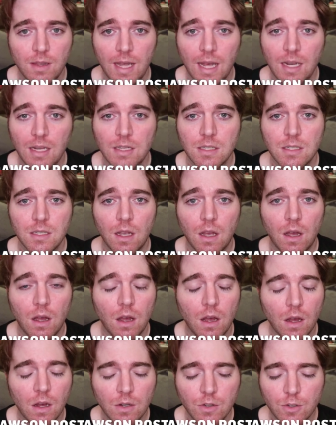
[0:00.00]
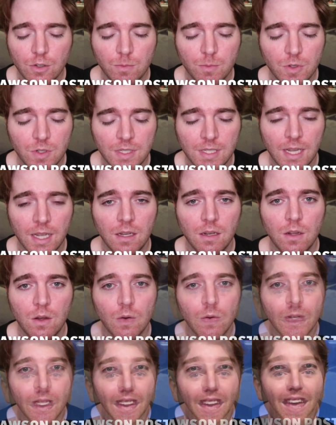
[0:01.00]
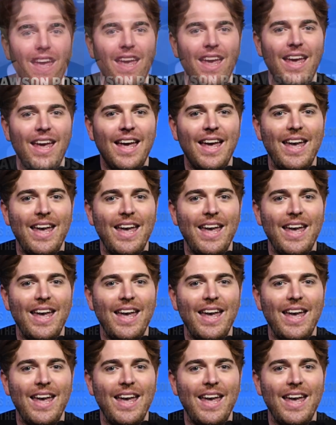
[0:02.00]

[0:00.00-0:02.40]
that is 100% okay.